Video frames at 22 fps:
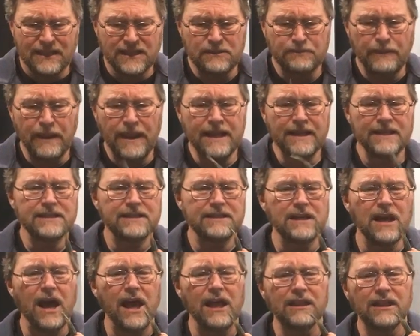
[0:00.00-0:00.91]
this bait is
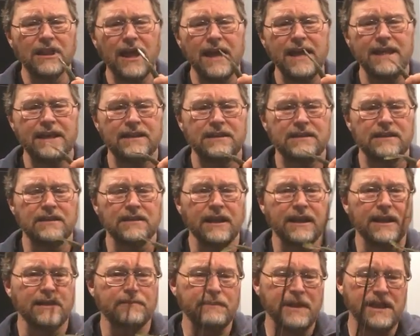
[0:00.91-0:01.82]
not
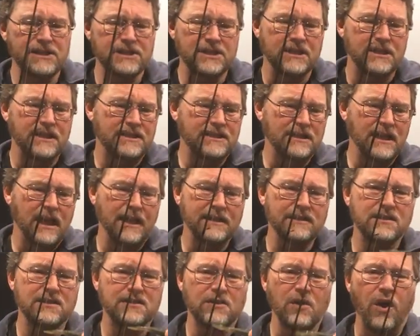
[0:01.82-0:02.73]
like I mentioned, it's
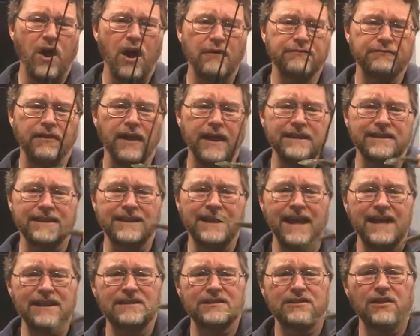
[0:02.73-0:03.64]
not soft like
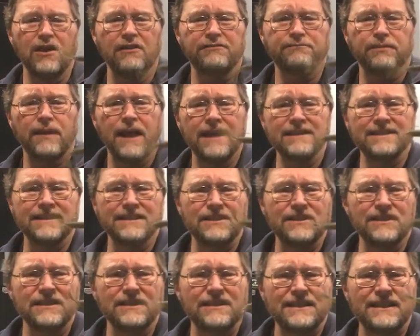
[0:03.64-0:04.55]
today's soft
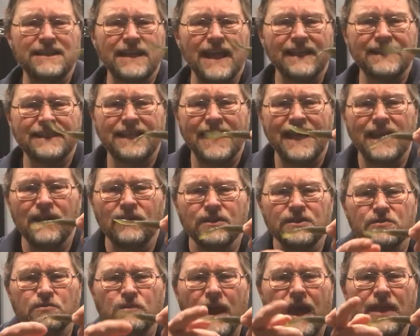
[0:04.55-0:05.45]
plastics. You can see that tail
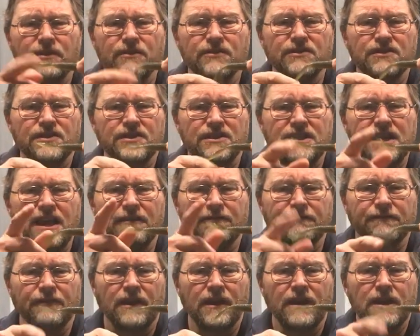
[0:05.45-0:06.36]
is rather
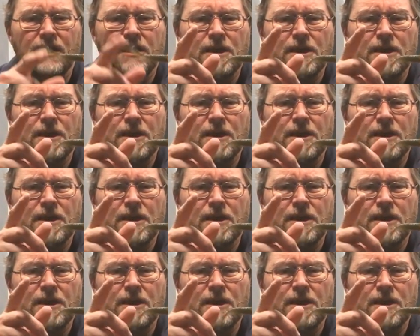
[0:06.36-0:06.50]
stiff.